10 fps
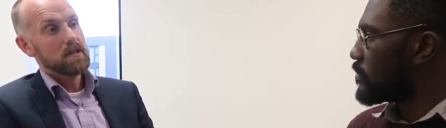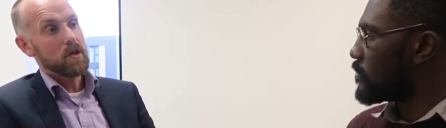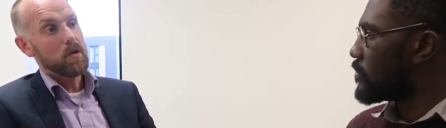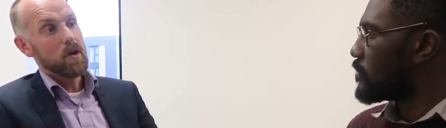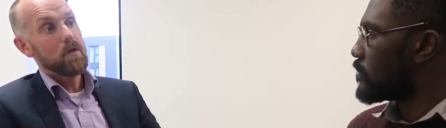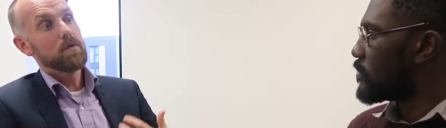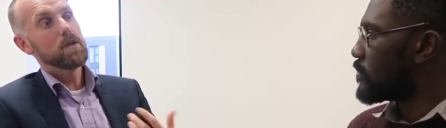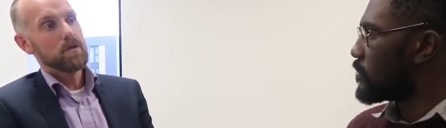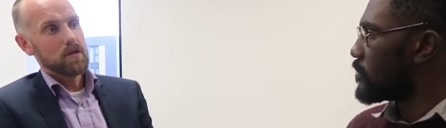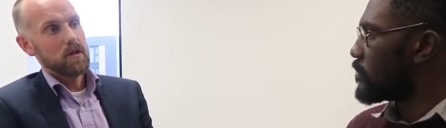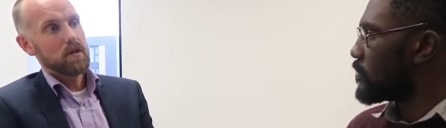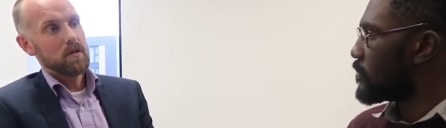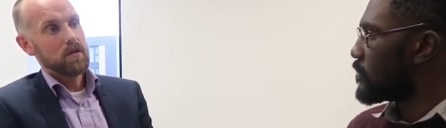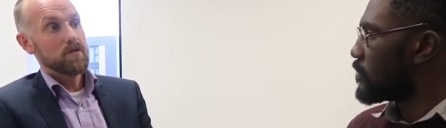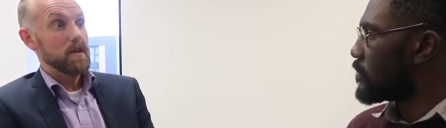Speaker 1: So a future
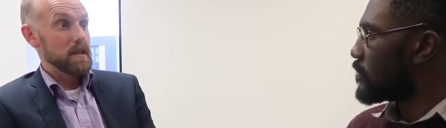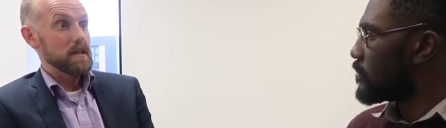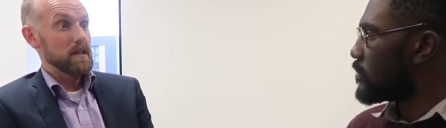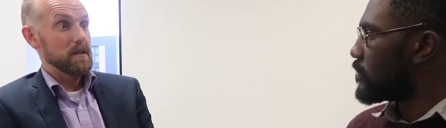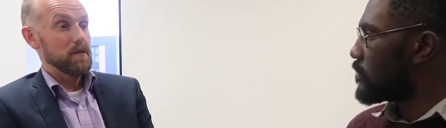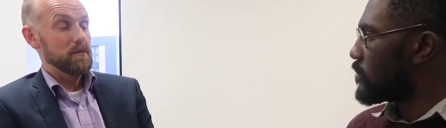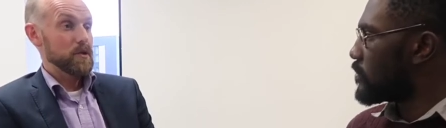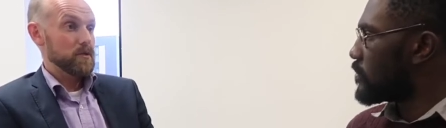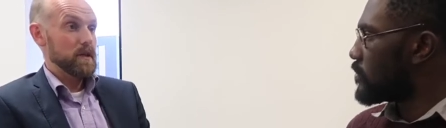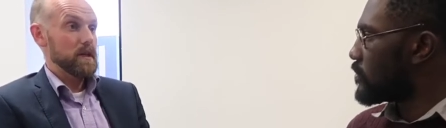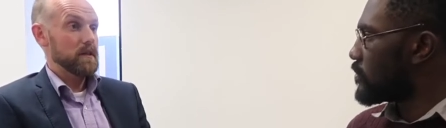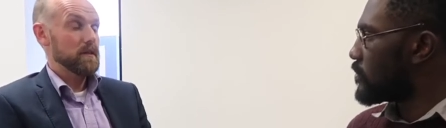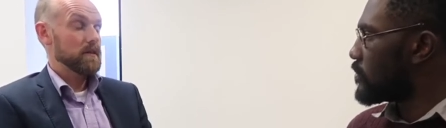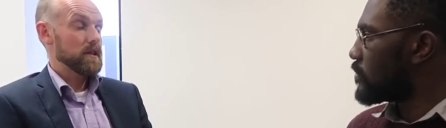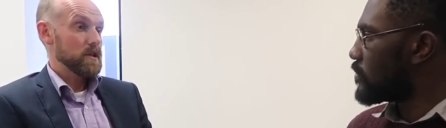trade deal between
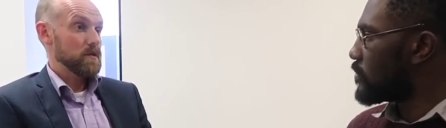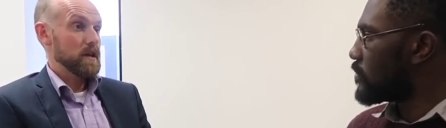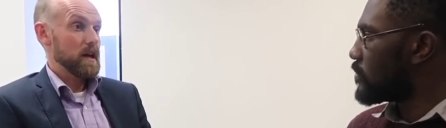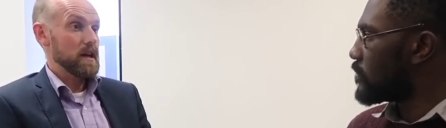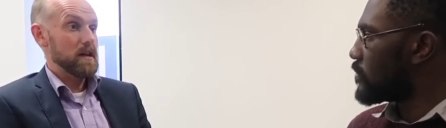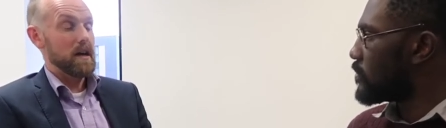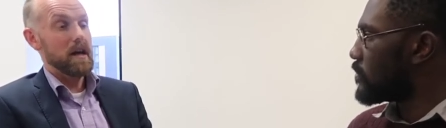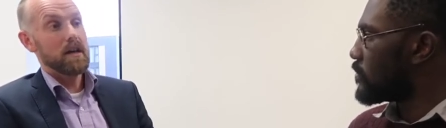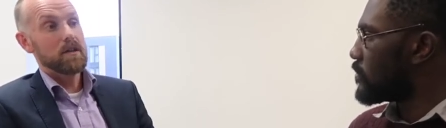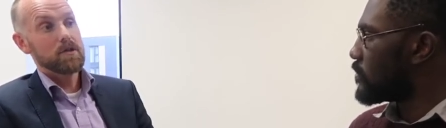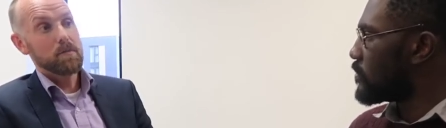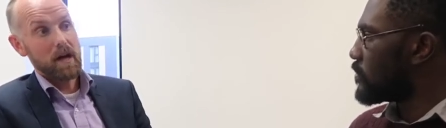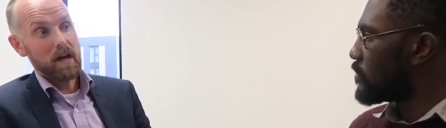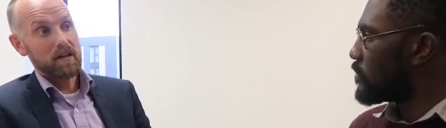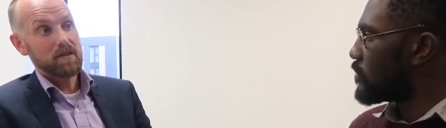the UK and
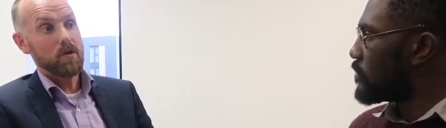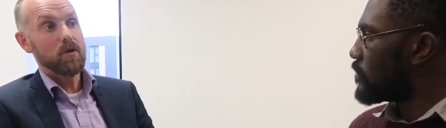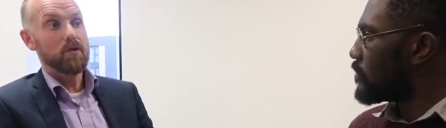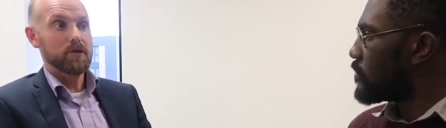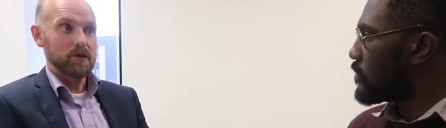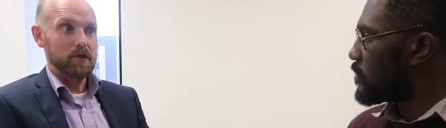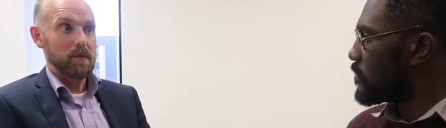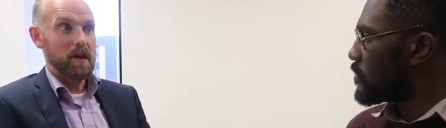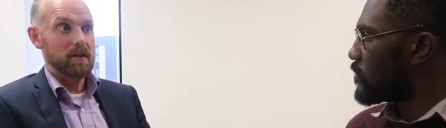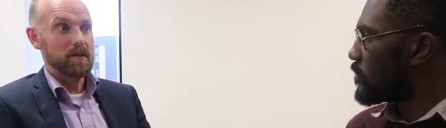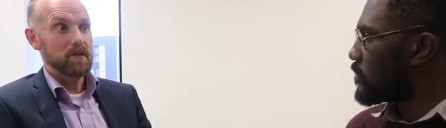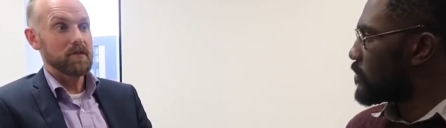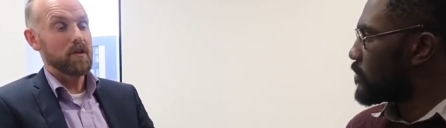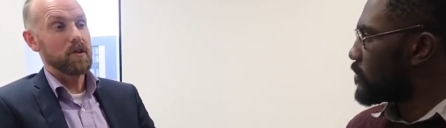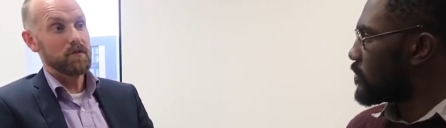Japan is also dependent
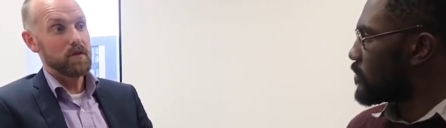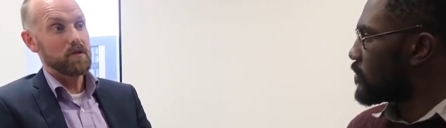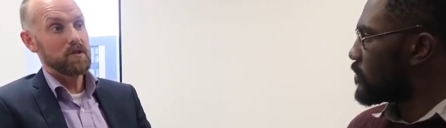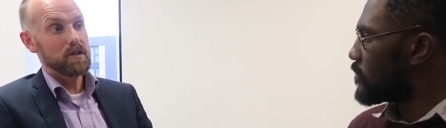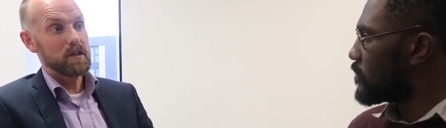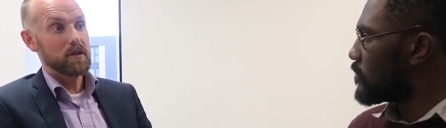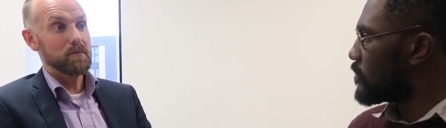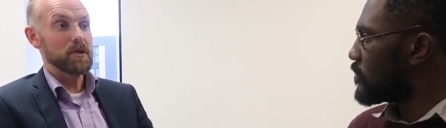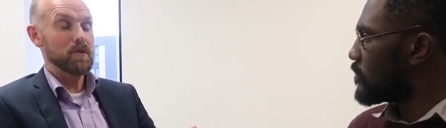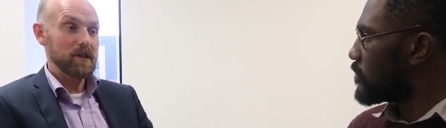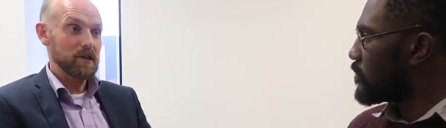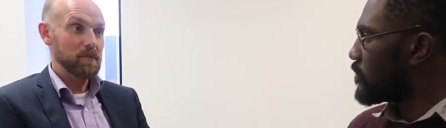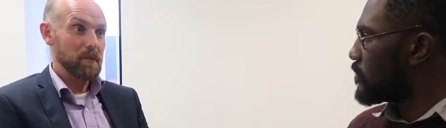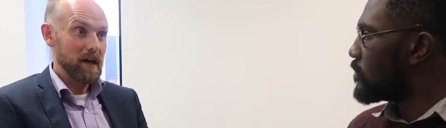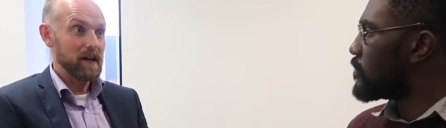on a future deal between
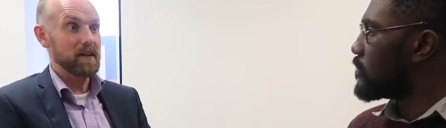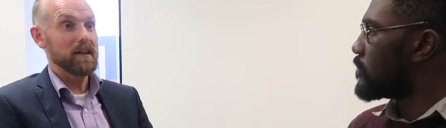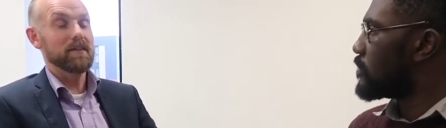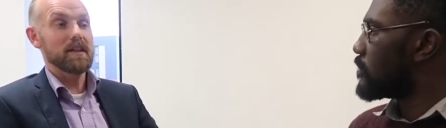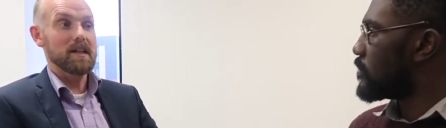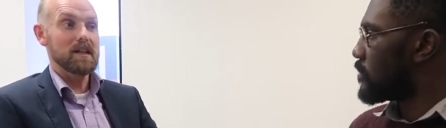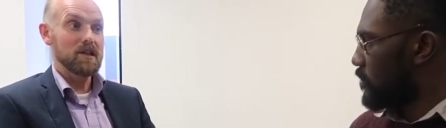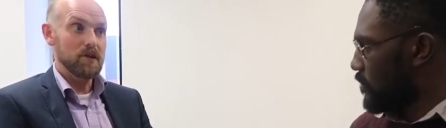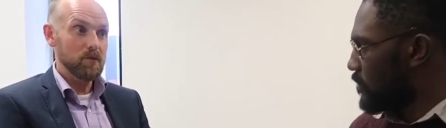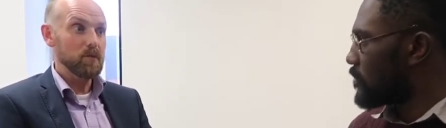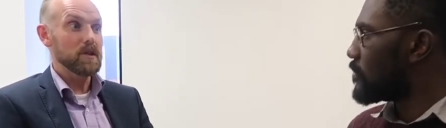Japan and the EU,